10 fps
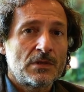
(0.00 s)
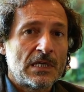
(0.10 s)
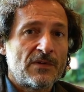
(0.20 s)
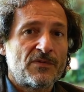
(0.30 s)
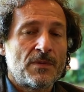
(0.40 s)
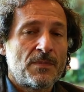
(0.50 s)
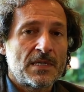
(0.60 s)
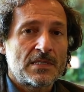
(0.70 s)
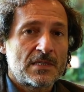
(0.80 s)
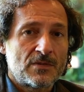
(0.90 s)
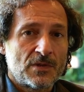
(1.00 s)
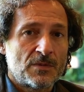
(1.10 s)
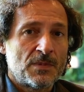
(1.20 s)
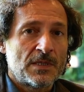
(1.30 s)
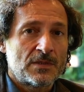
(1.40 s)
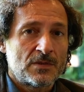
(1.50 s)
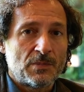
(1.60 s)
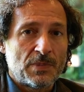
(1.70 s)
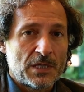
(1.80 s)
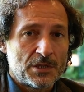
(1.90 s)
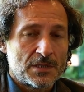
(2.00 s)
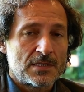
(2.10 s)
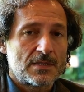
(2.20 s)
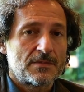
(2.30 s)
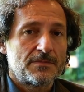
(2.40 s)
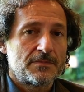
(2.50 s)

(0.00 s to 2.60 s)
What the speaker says: to give the best treatment to patients.